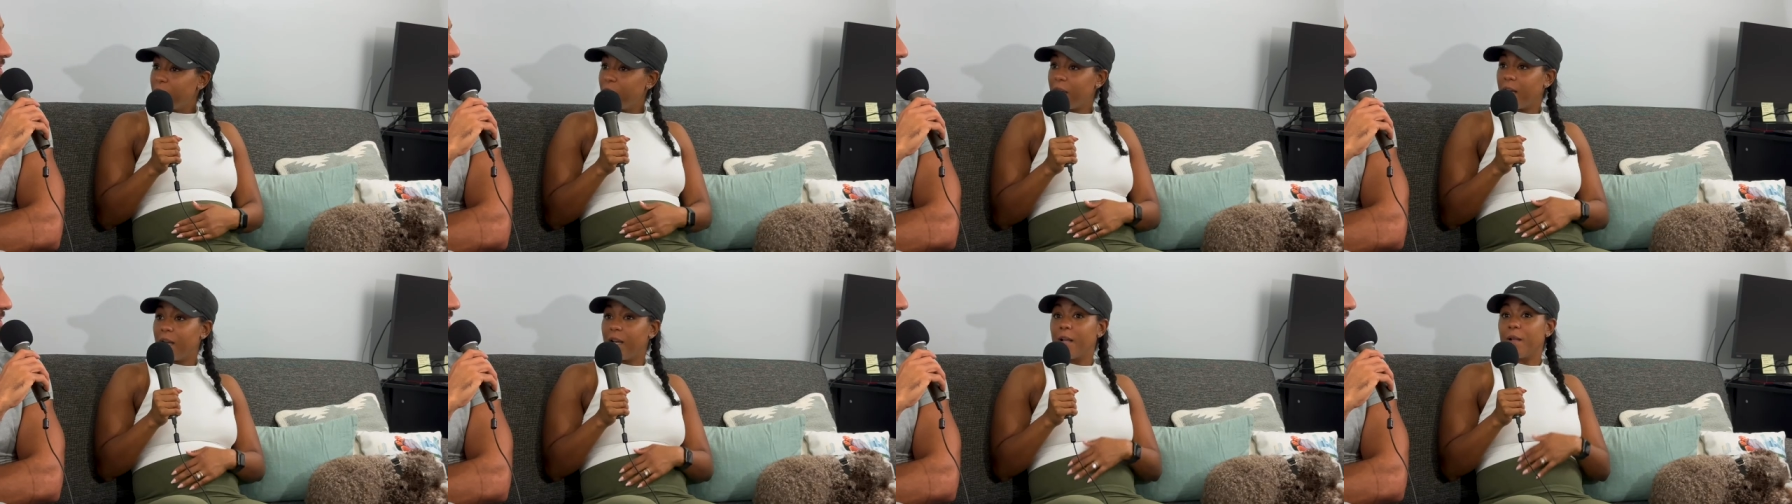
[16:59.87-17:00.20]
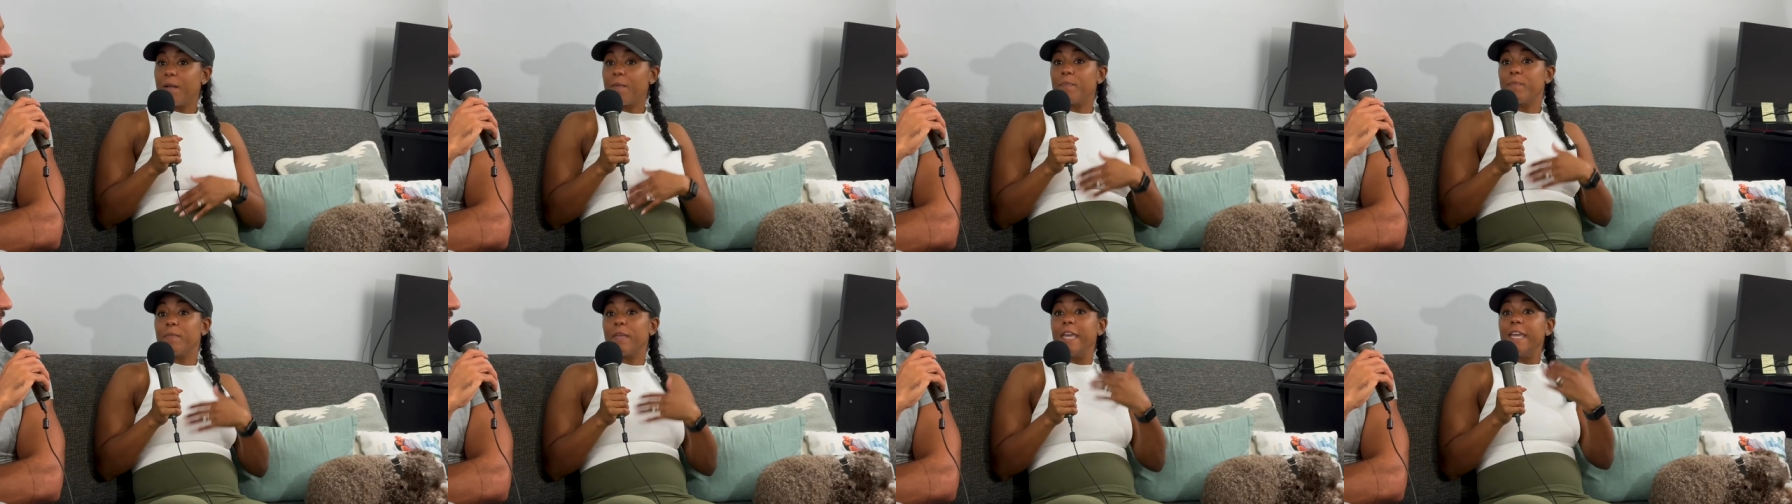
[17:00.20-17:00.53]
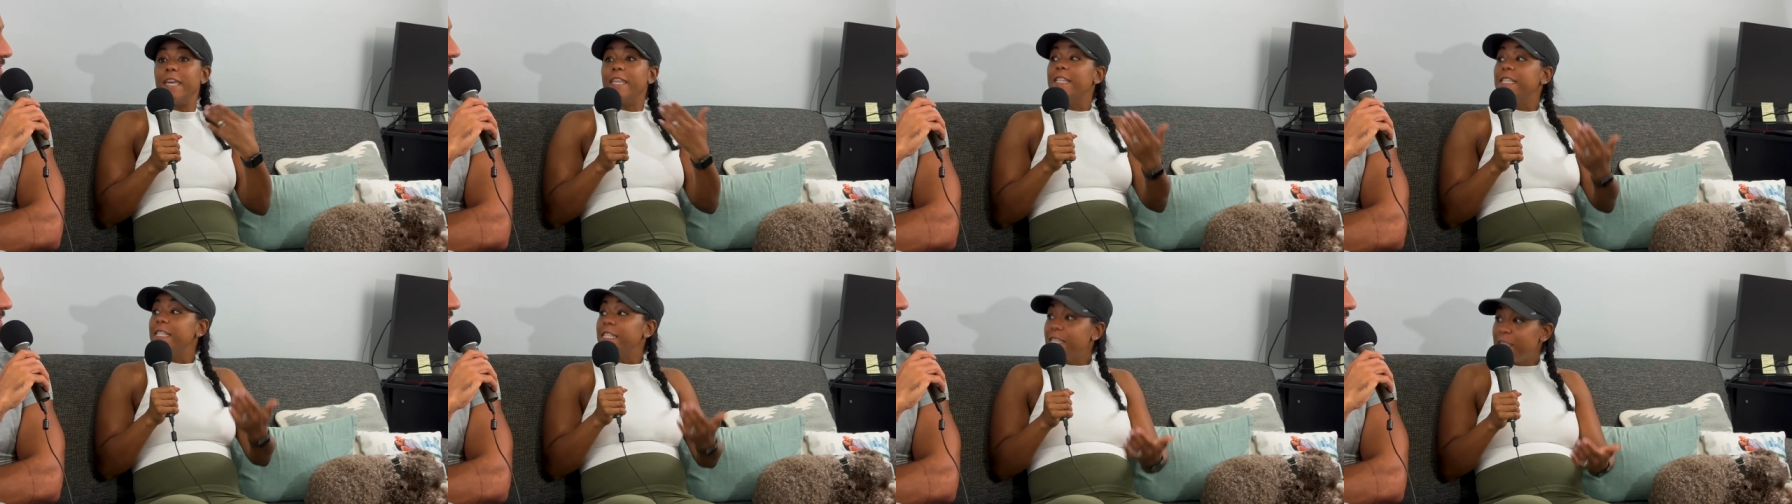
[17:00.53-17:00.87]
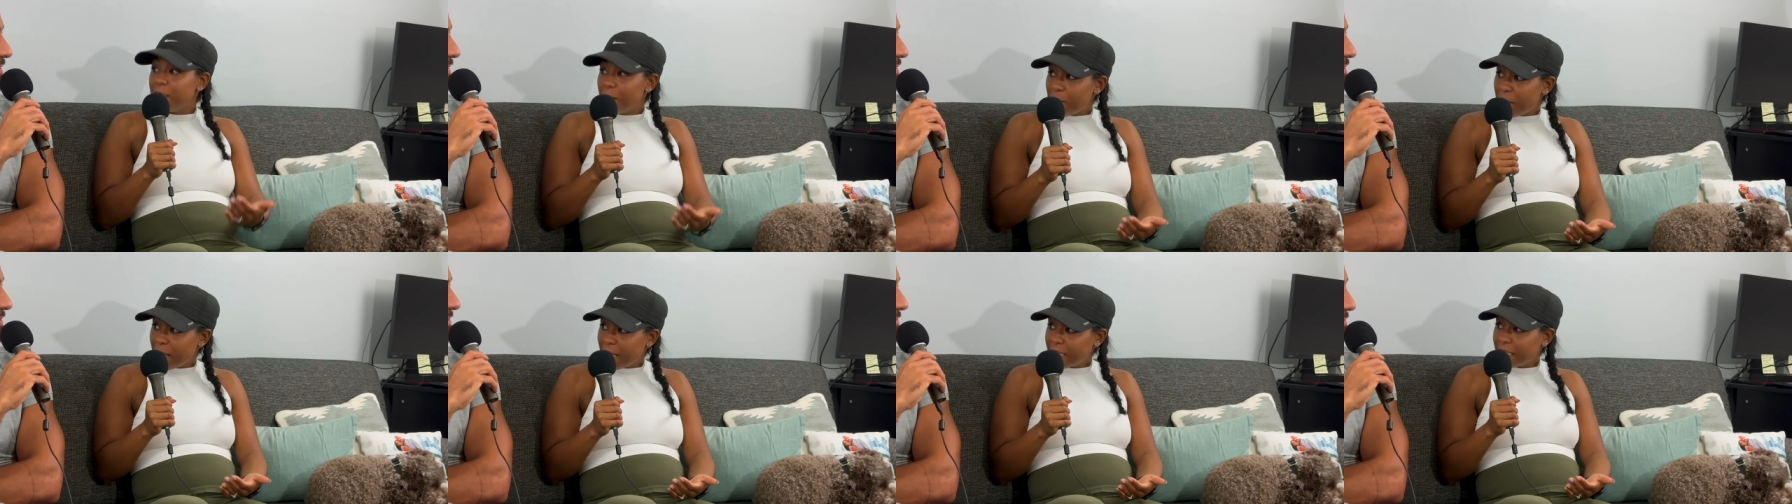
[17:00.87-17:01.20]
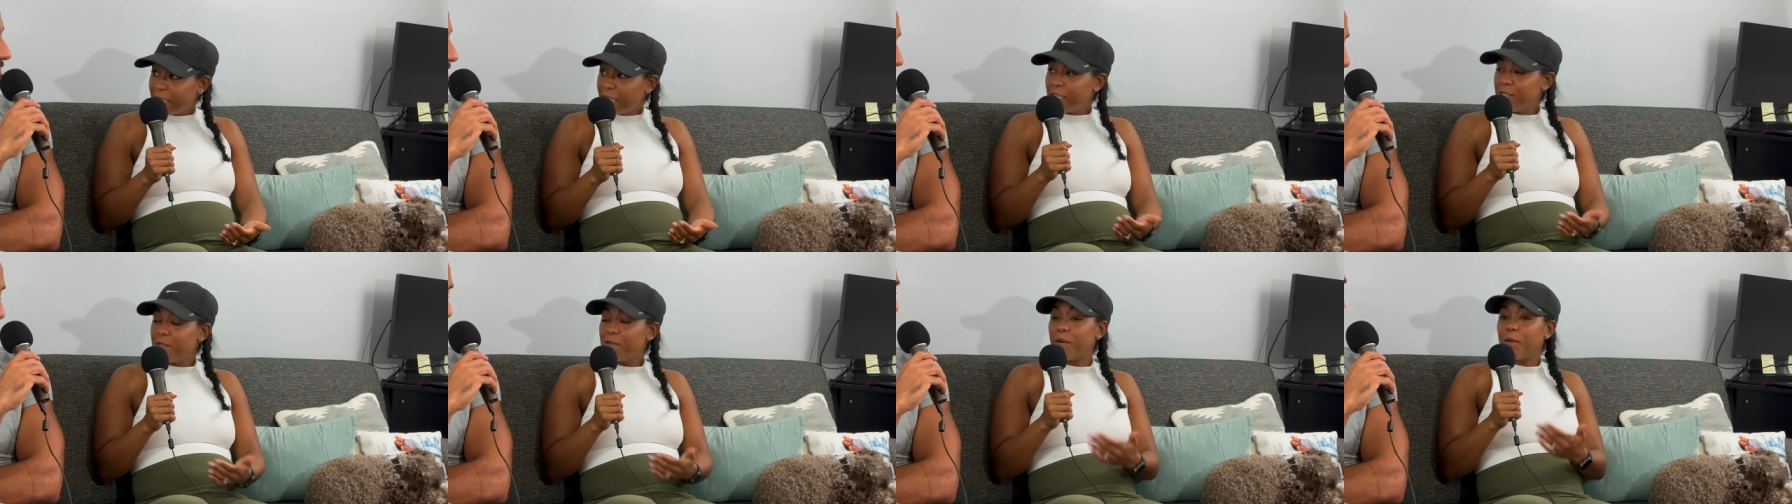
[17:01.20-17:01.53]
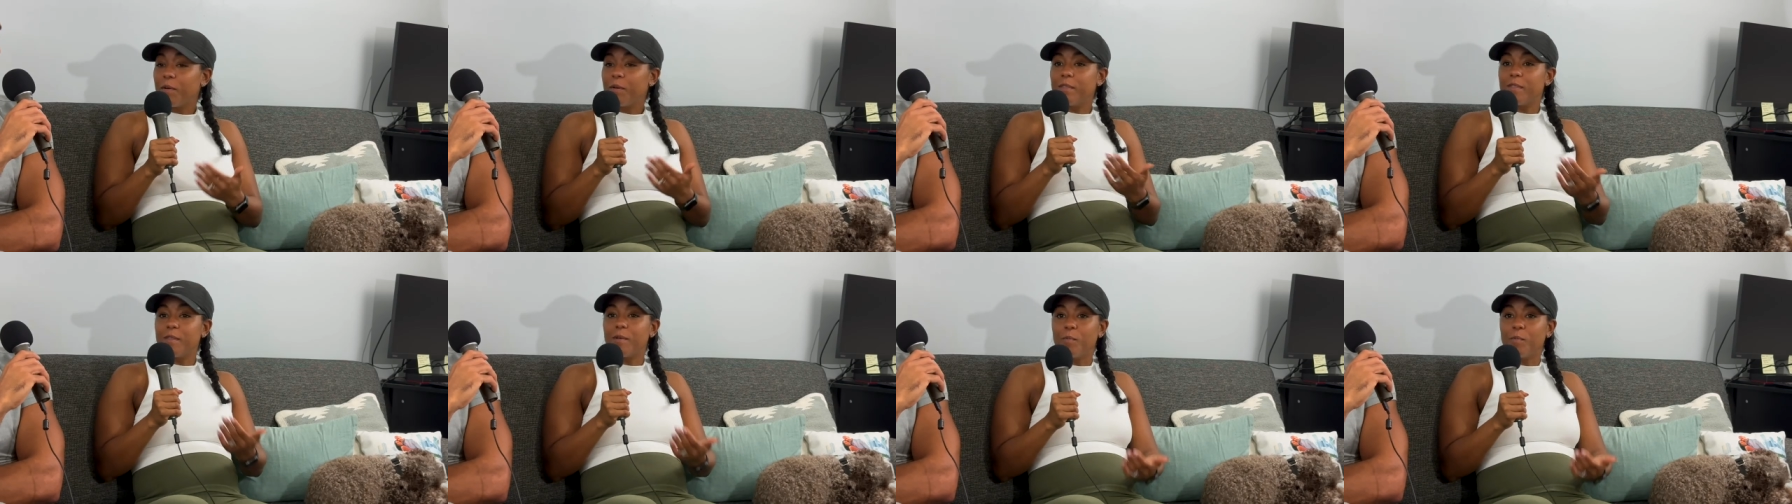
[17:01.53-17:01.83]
um, in the belly, you know, in yeah.